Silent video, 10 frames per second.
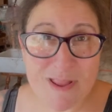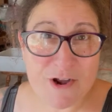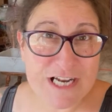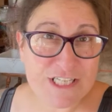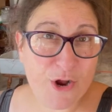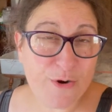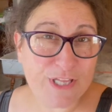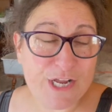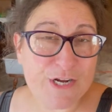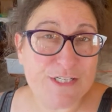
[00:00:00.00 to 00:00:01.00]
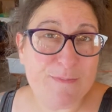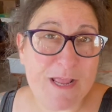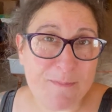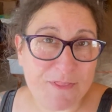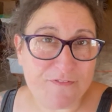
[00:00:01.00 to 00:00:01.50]
Mary totally hooked me
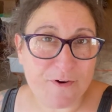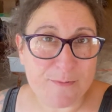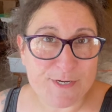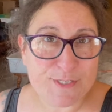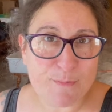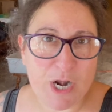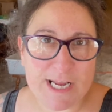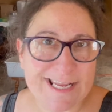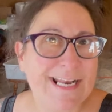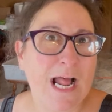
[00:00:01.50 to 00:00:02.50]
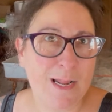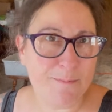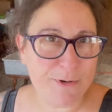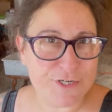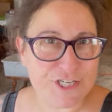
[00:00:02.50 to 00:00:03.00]
up at the farmer's market. I
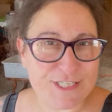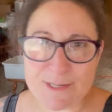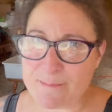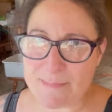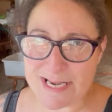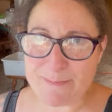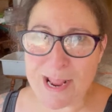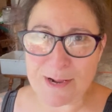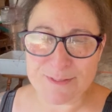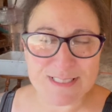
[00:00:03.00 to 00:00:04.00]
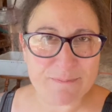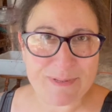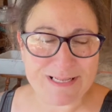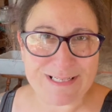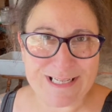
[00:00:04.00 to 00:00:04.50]
purchased many pounds of
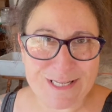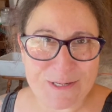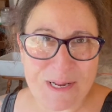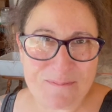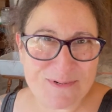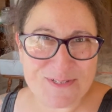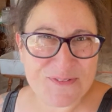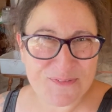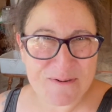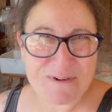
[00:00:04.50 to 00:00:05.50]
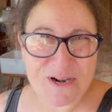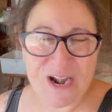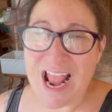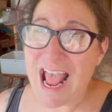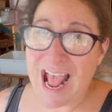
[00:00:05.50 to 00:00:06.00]
pickling cucumbers from
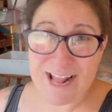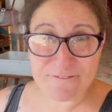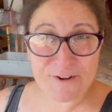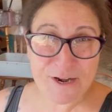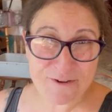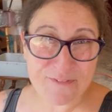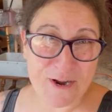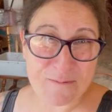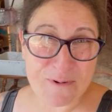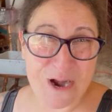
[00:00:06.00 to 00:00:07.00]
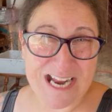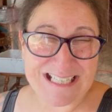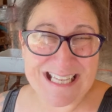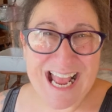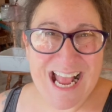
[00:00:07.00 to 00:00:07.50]
her at a very fair
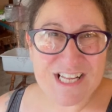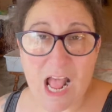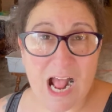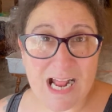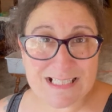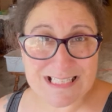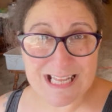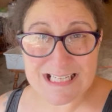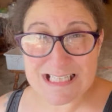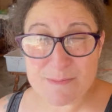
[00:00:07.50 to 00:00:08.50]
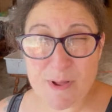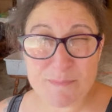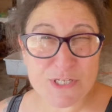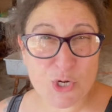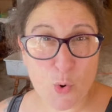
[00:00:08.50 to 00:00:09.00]
price. I sliced them up
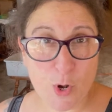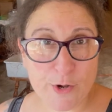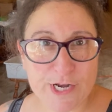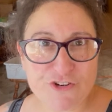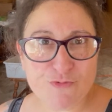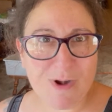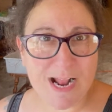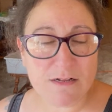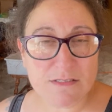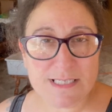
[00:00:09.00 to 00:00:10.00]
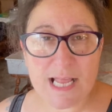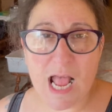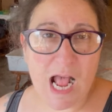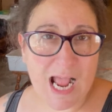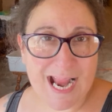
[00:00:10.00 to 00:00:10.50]
into 1/4-inch rounds.
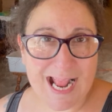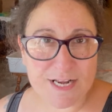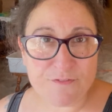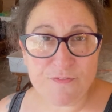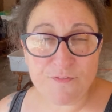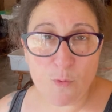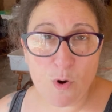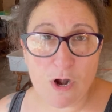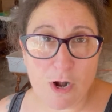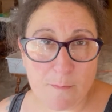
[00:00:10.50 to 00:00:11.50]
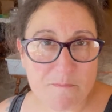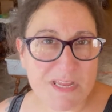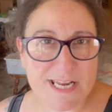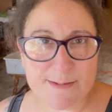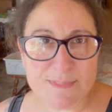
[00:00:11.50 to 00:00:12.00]
I added 4
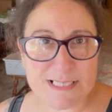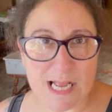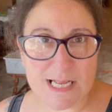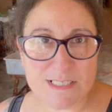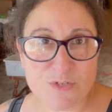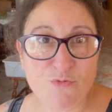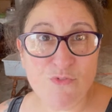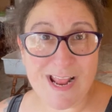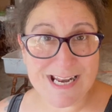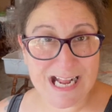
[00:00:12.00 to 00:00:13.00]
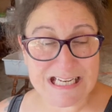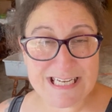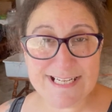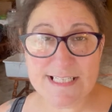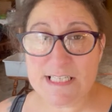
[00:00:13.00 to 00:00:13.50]
medium-sized red
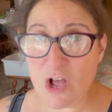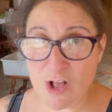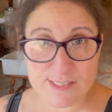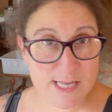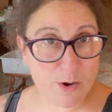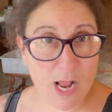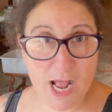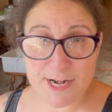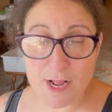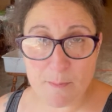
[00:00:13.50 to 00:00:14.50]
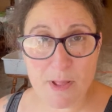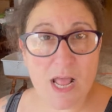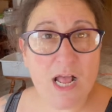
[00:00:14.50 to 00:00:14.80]
onions, also cut up,